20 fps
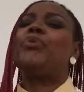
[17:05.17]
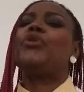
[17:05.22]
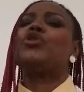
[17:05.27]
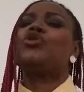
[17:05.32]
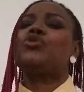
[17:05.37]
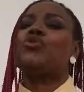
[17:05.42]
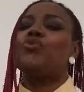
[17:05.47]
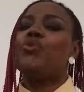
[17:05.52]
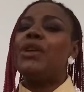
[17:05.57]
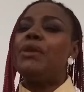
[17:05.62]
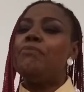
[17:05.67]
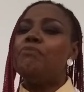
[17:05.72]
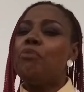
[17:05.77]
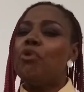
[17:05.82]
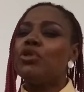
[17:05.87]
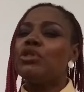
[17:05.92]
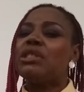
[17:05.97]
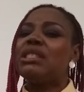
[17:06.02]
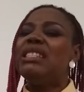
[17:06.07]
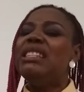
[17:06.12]
But we
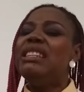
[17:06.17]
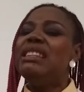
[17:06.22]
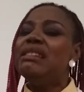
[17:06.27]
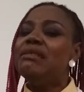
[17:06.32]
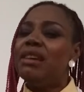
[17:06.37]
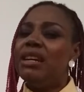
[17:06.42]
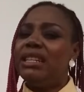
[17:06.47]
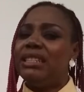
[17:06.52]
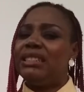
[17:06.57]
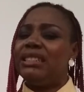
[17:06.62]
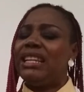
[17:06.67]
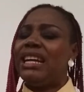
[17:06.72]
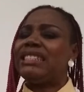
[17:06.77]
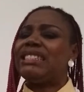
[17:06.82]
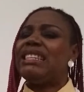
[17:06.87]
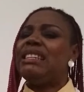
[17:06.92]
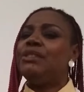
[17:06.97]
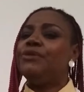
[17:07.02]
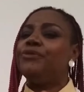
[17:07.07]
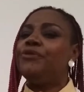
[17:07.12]
must learn
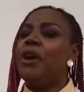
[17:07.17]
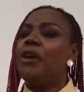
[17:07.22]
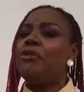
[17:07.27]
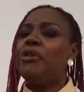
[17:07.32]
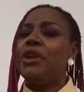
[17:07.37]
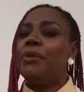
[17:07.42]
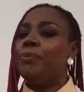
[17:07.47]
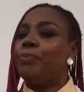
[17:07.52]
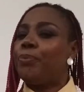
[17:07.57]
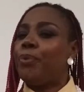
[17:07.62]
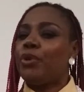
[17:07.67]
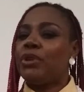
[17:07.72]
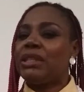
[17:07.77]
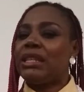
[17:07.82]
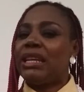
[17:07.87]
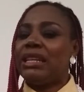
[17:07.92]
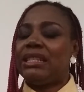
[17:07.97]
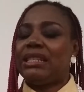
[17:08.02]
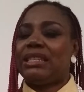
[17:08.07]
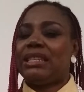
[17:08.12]
that it's very
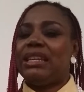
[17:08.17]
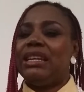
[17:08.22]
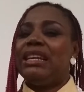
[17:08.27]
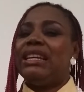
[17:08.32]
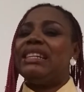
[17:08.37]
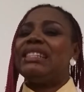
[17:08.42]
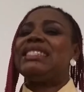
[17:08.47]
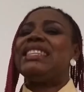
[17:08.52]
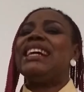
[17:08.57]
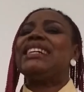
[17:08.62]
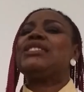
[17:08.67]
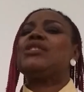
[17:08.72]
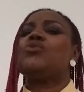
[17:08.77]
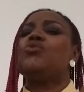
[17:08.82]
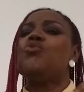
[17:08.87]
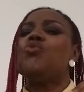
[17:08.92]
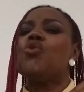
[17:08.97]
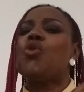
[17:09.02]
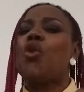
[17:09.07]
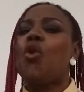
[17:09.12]
important that
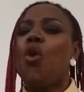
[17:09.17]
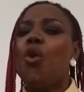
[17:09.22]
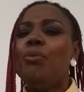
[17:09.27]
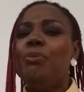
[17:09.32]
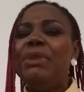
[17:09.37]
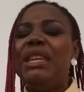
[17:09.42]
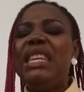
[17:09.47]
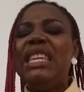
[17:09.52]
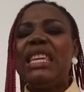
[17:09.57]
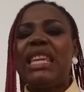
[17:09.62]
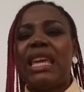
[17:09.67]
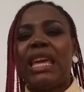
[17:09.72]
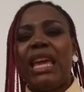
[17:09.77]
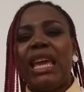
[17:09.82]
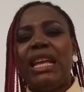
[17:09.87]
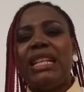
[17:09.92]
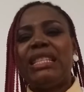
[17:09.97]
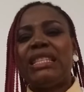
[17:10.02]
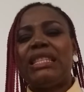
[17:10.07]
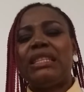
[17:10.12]
we will
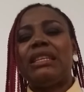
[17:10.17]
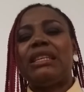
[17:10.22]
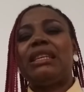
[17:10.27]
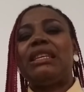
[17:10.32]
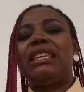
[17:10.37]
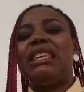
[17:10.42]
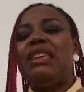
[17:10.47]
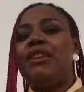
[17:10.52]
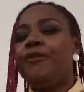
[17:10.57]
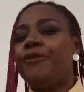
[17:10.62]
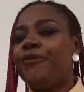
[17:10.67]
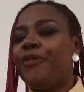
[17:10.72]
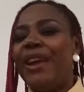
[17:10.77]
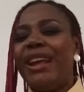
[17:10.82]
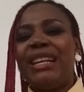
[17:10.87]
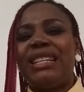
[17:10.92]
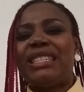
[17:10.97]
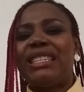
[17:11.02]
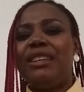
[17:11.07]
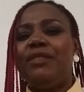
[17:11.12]
communicate
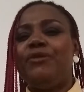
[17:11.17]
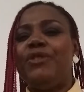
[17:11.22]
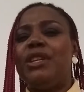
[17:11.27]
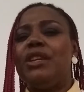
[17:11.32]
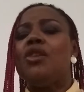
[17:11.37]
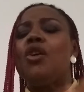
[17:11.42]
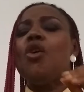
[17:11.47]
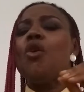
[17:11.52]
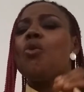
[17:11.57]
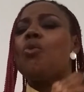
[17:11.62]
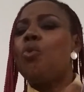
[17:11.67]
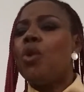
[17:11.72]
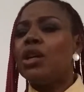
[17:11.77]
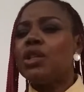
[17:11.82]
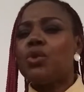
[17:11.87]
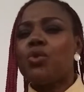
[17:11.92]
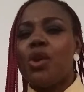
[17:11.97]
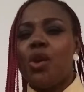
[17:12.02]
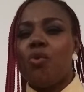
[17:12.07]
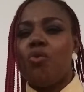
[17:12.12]
effectively
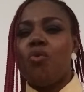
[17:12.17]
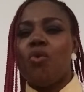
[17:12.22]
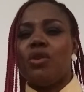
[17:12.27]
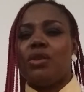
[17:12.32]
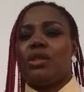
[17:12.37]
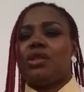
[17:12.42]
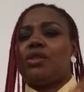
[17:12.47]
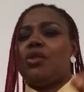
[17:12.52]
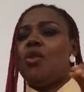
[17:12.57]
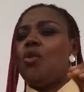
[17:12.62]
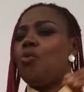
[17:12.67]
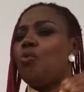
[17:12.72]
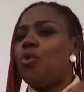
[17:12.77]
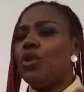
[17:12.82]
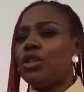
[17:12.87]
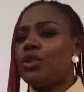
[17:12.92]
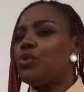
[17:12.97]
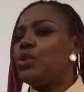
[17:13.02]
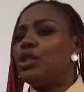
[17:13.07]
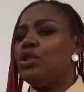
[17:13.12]
what we want,
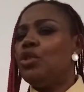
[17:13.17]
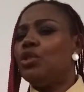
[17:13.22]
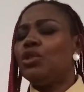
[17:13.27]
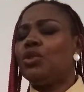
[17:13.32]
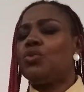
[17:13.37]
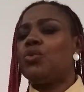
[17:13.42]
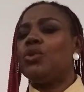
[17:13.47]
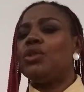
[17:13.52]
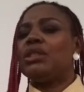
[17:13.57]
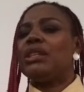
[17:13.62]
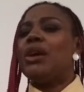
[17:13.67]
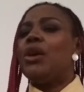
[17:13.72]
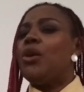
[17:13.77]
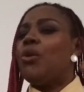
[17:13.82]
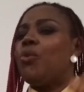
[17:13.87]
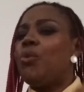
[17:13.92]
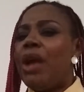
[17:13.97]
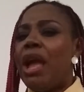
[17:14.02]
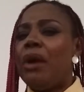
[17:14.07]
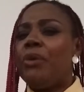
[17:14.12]
what we don't want,
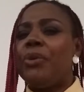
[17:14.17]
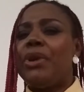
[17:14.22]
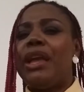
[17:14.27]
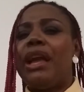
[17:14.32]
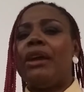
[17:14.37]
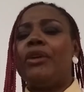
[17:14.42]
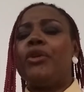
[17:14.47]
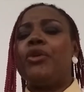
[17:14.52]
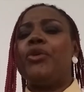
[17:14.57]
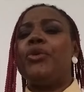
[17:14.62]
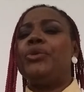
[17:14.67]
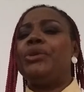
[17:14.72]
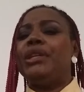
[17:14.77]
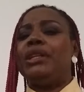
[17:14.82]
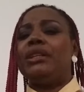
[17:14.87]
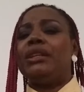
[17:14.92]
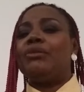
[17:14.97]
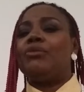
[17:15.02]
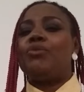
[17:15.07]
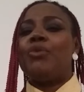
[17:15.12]
where we are going,
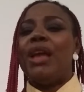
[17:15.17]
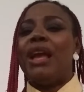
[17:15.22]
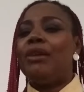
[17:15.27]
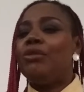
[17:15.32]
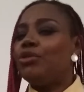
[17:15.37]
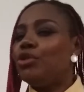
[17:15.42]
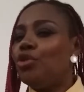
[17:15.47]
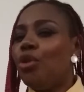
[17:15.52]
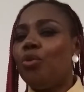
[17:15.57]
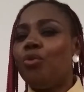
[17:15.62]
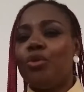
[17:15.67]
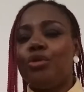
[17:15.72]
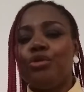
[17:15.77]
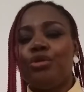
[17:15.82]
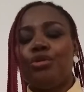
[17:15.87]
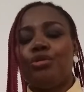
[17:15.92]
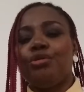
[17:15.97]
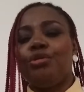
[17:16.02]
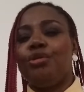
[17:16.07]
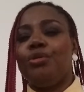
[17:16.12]
where we don't
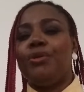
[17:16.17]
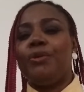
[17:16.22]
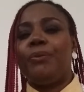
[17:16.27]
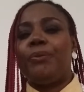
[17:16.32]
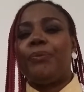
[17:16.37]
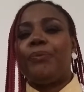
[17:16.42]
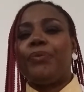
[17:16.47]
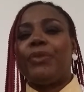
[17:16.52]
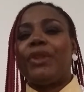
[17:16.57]
want to go.